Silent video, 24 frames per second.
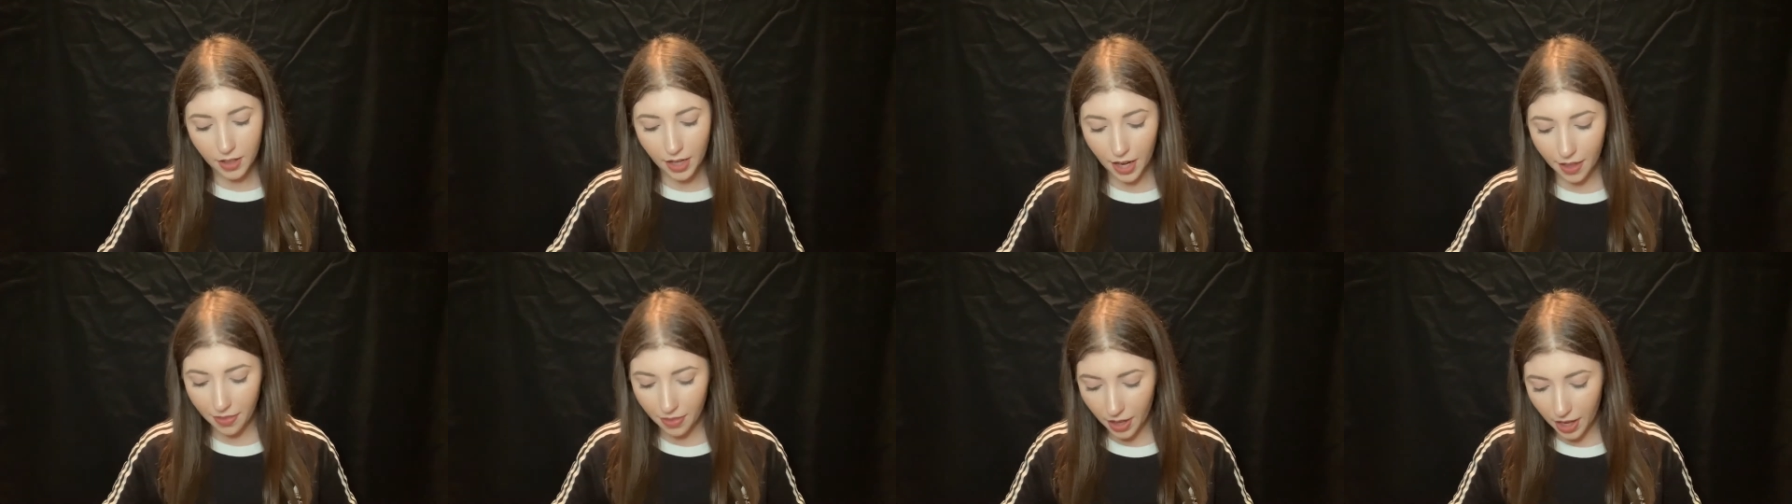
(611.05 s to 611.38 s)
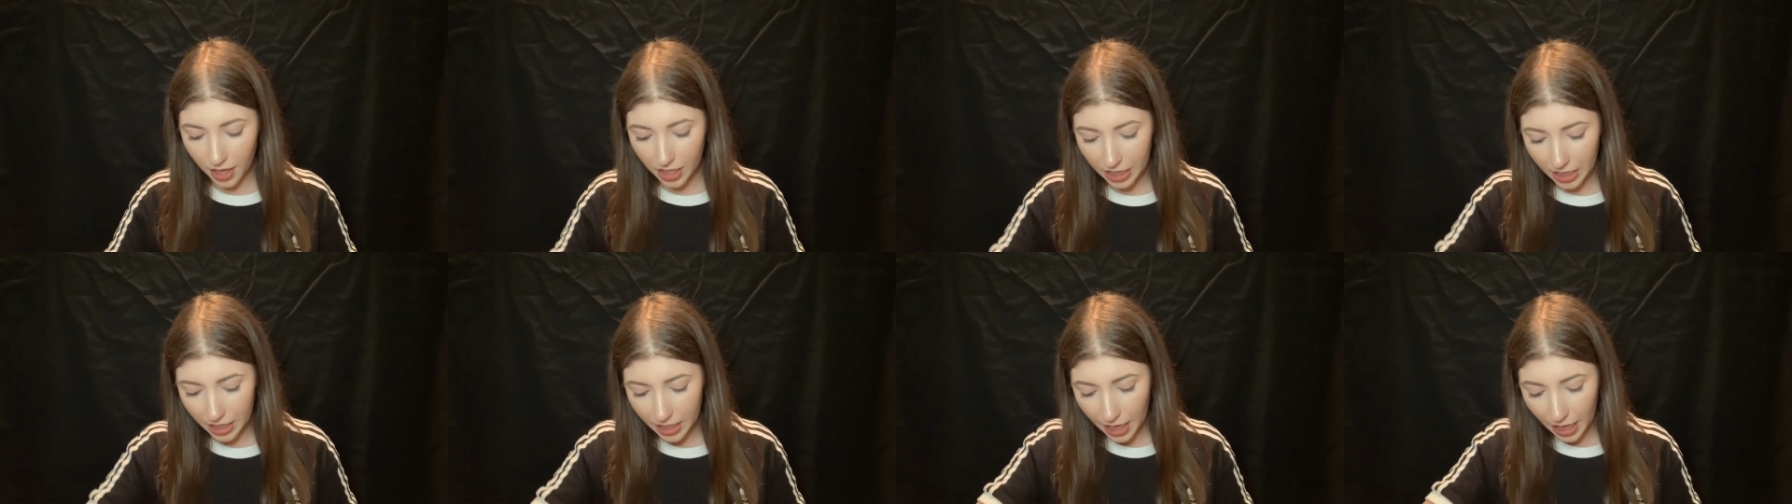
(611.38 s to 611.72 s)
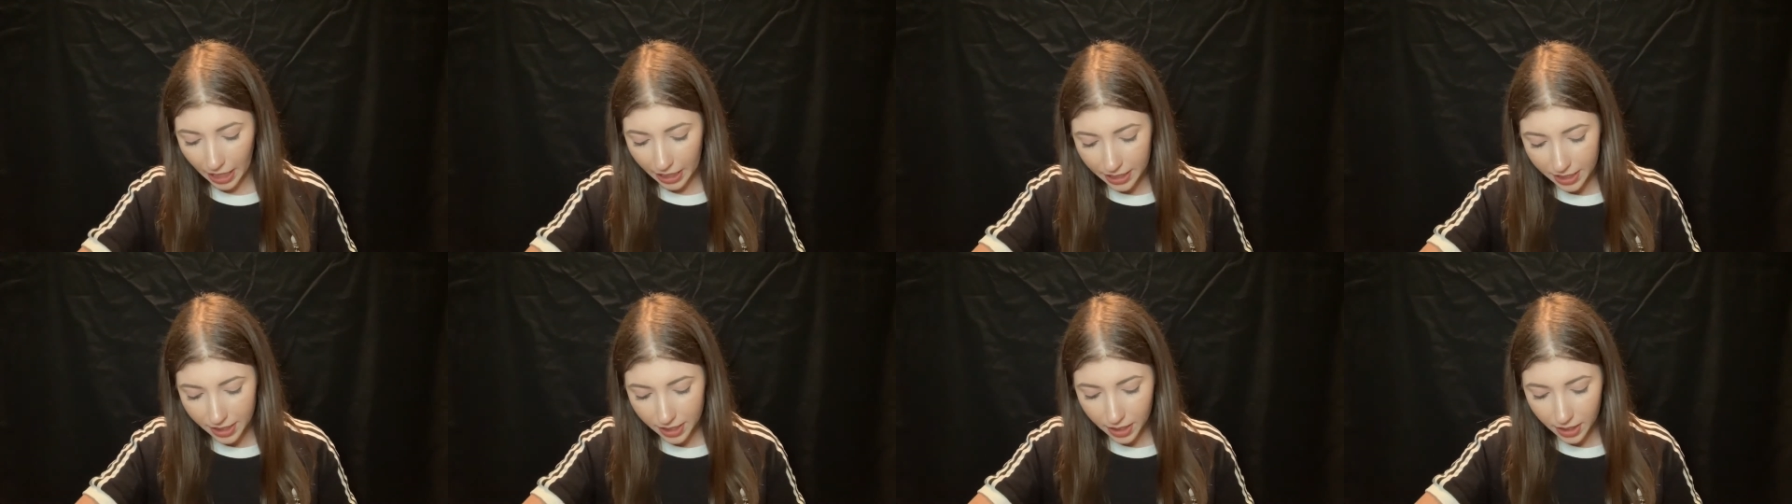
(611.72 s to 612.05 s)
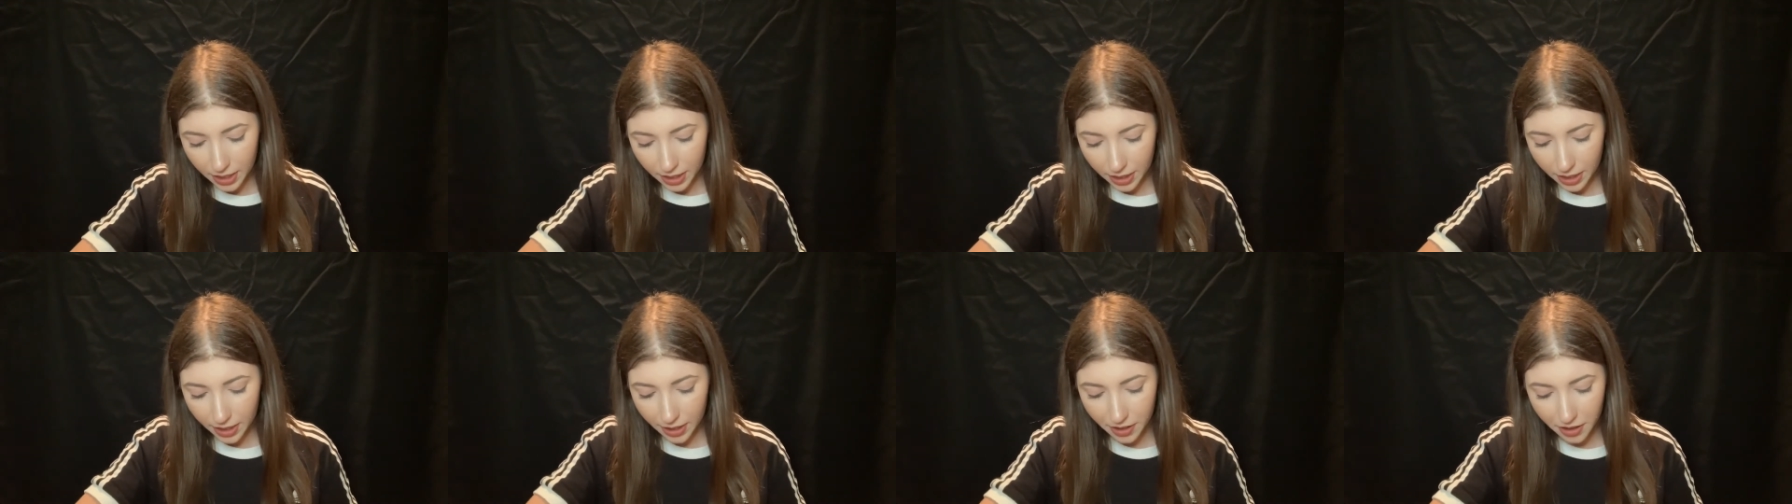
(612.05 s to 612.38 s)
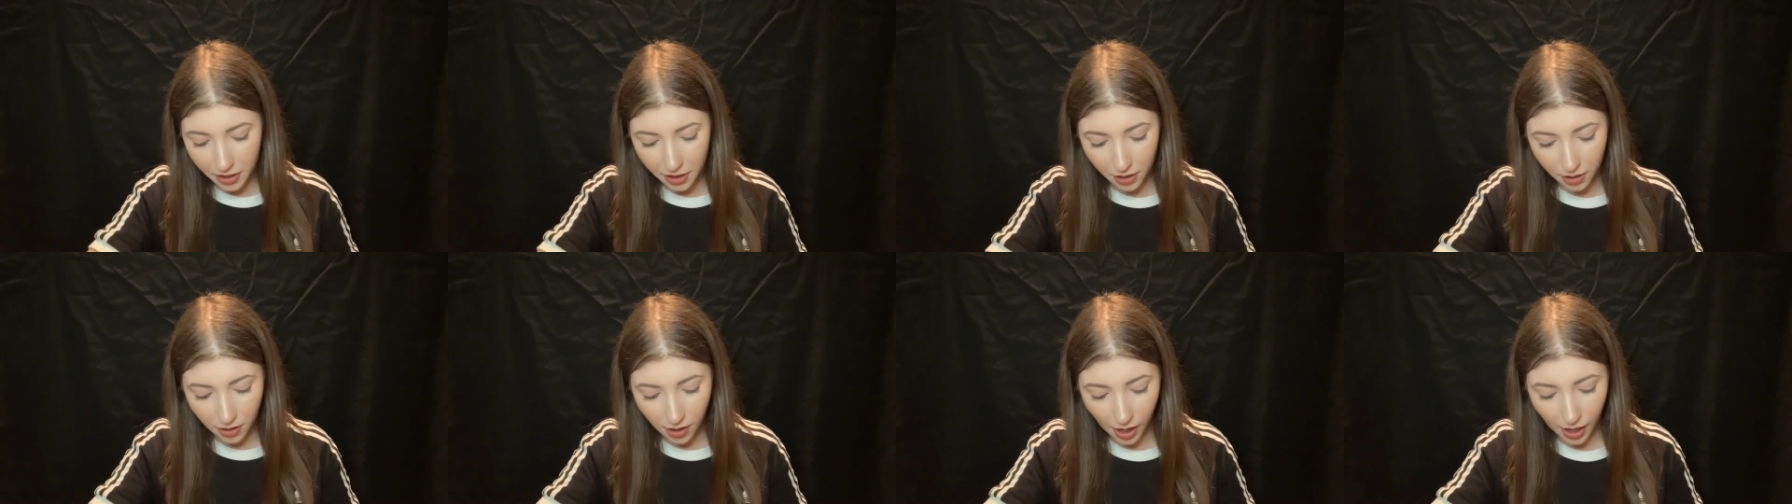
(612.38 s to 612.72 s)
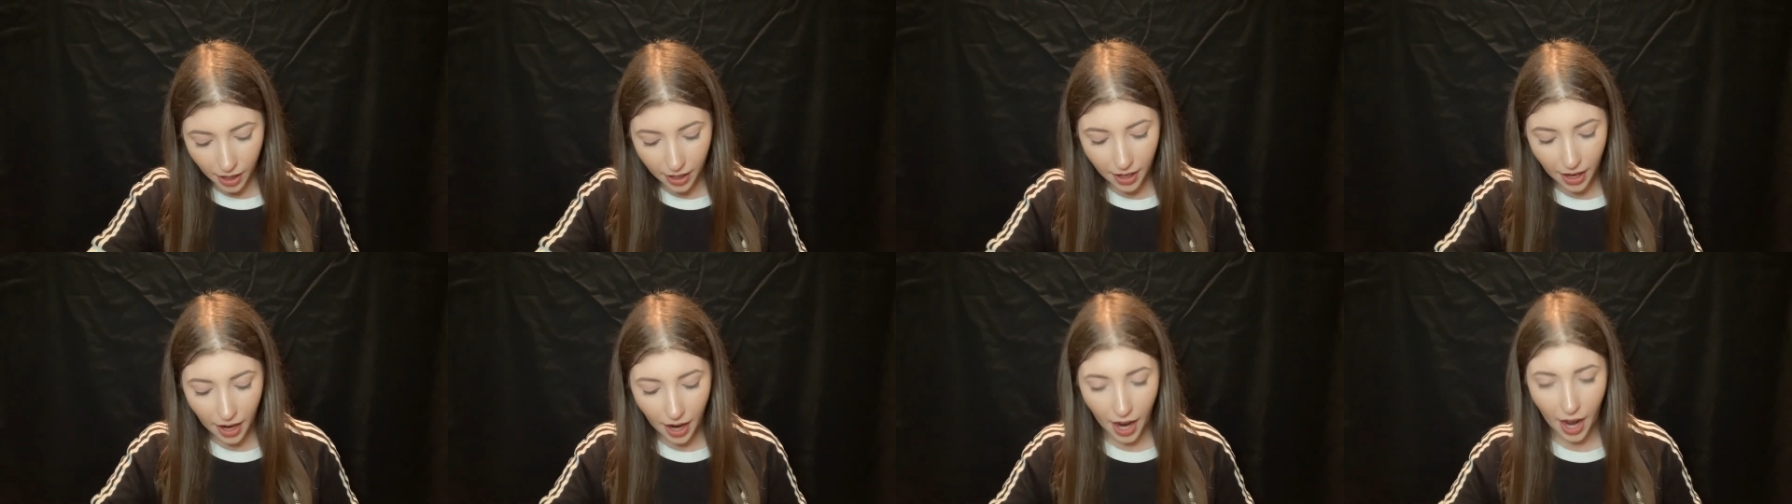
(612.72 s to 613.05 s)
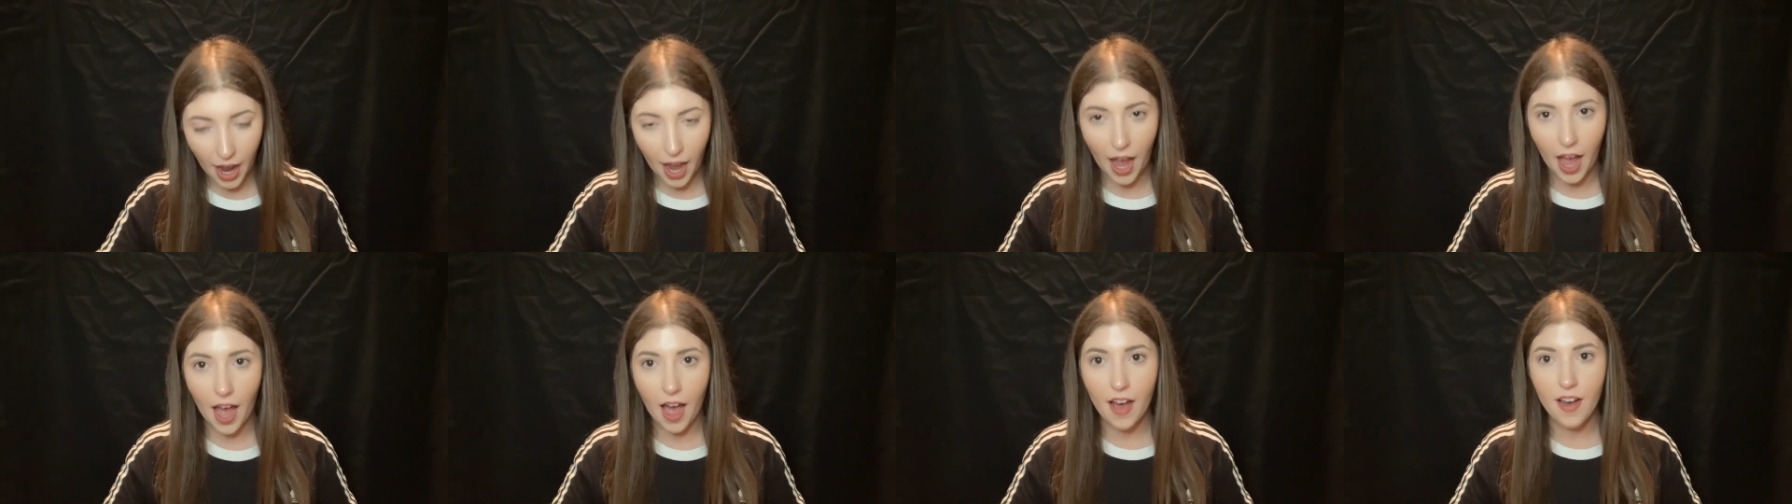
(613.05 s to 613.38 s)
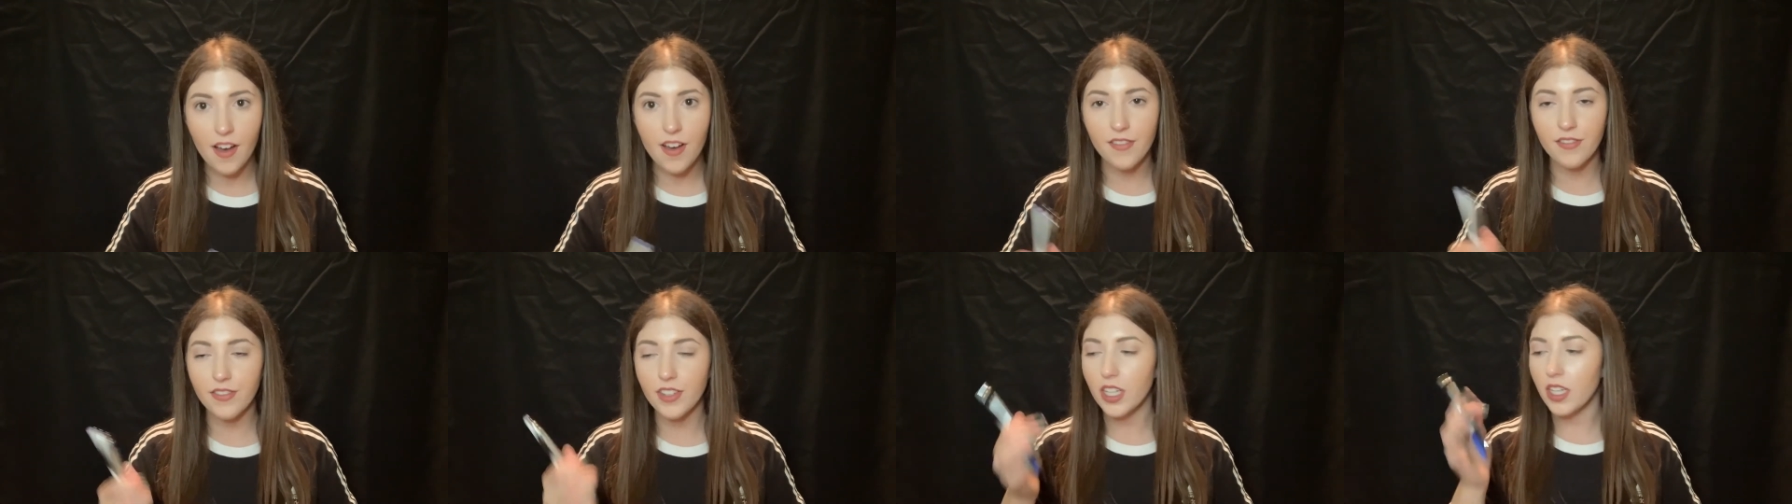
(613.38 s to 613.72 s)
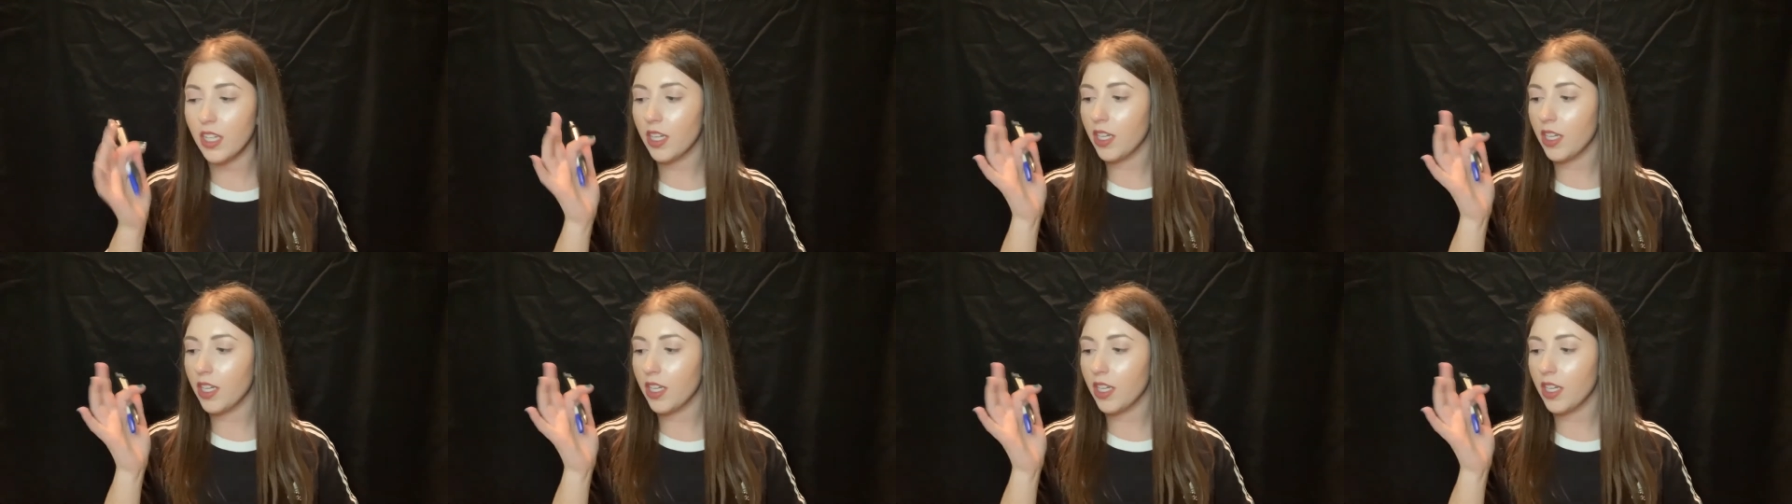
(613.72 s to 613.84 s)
And then next in here I have